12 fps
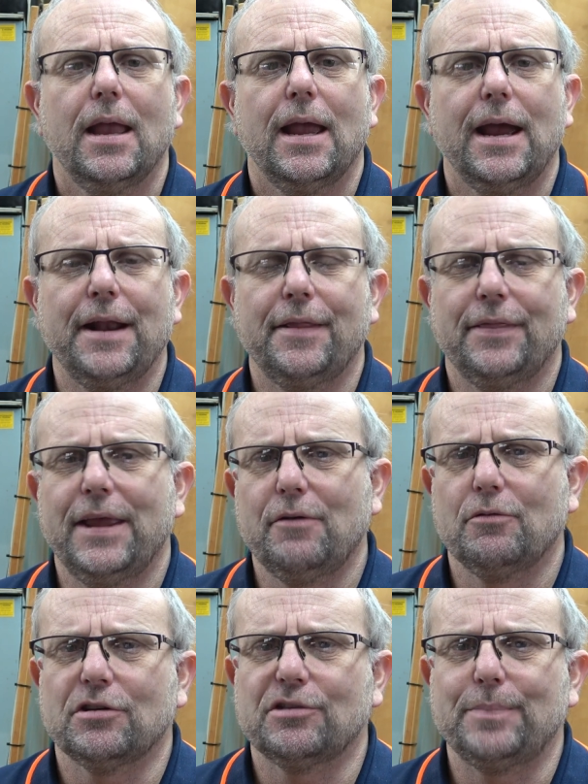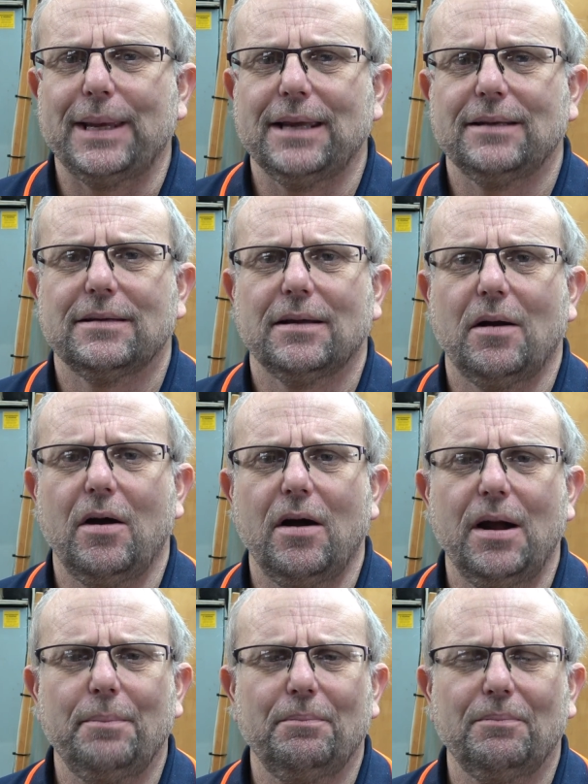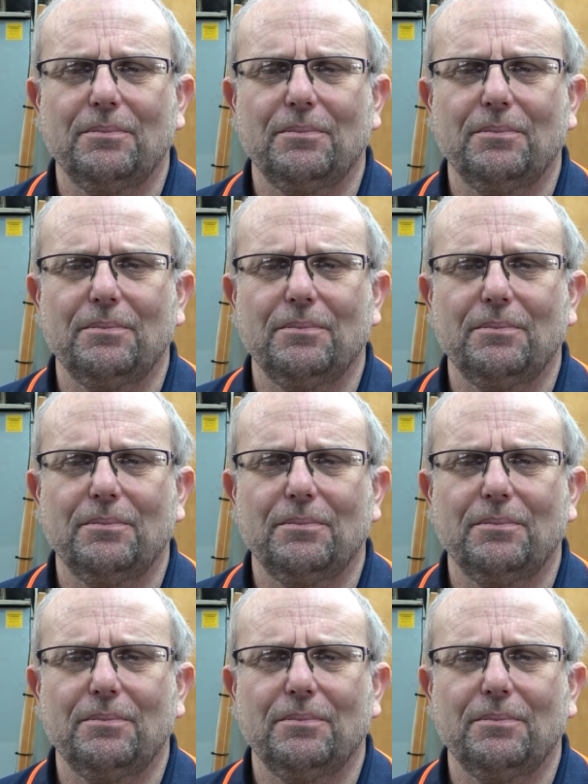And in that respect, I'm